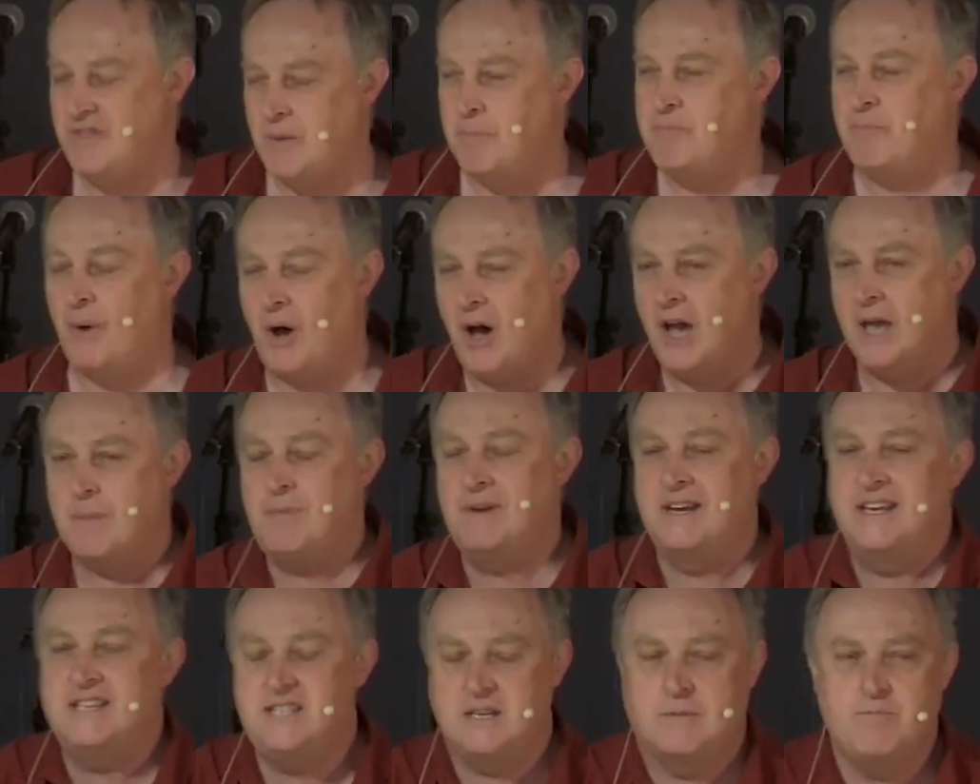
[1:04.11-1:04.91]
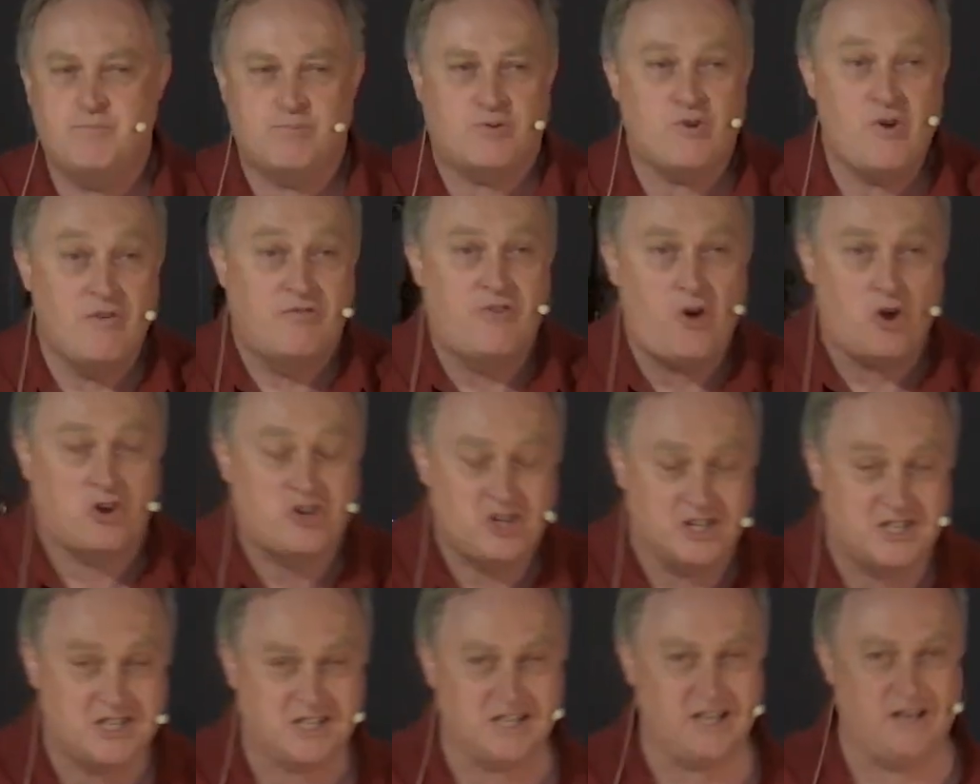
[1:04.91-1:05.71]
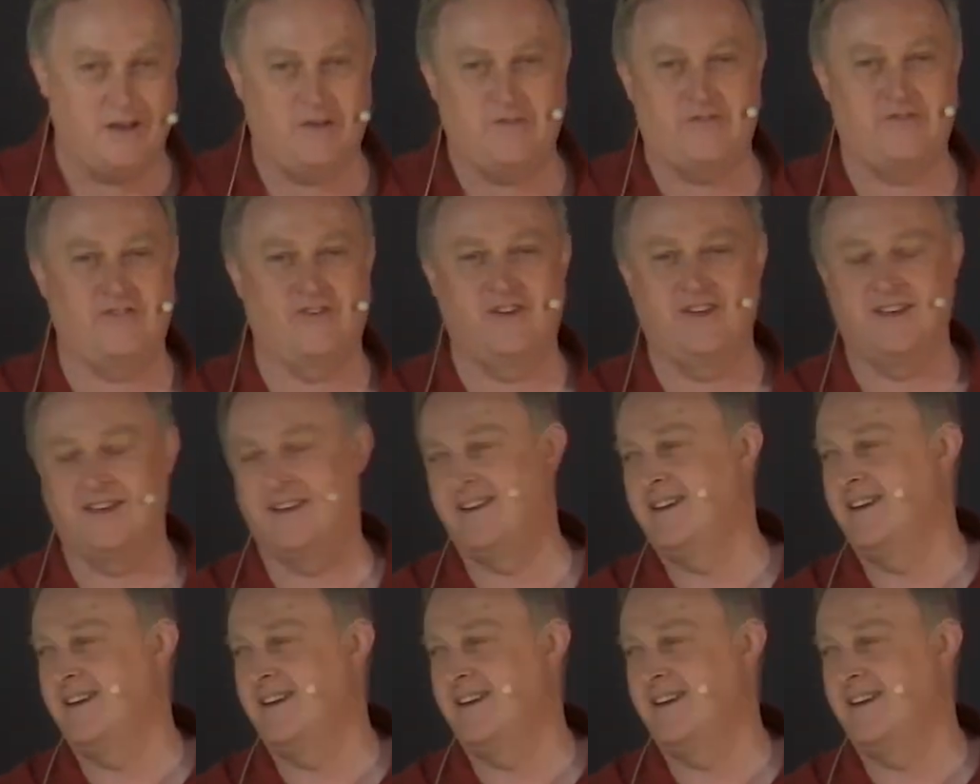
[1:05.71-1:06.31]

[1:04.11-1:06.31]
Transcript: the Bible isn't provocative,